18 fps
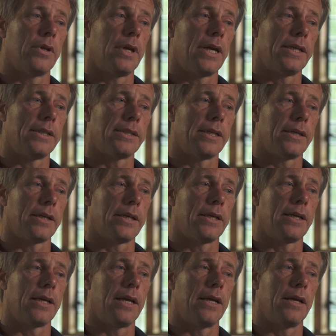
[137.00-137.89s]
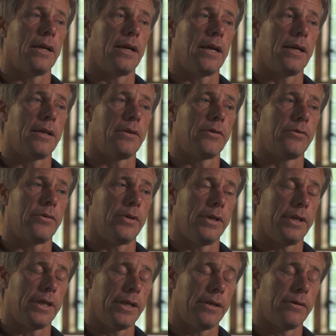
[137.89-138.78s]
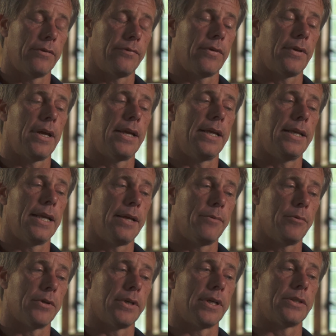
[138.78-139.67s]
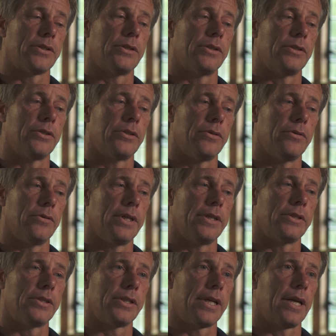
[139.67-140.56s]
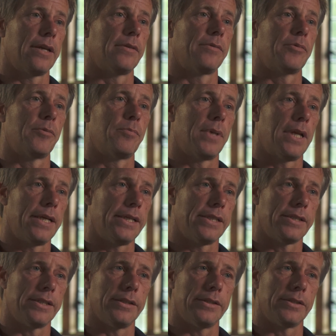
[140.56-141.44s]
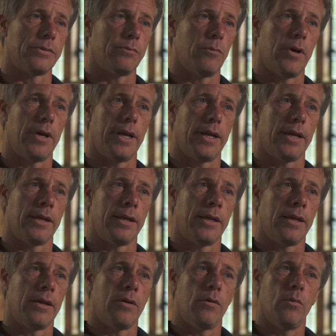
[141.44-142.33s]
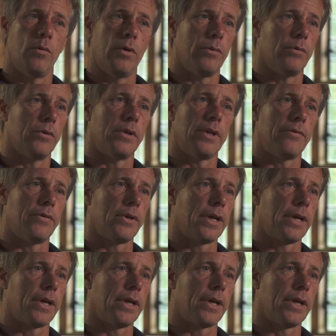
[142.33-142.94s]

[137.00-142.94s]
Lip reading: Atec 3D have enabled us to do is to get to places where we would never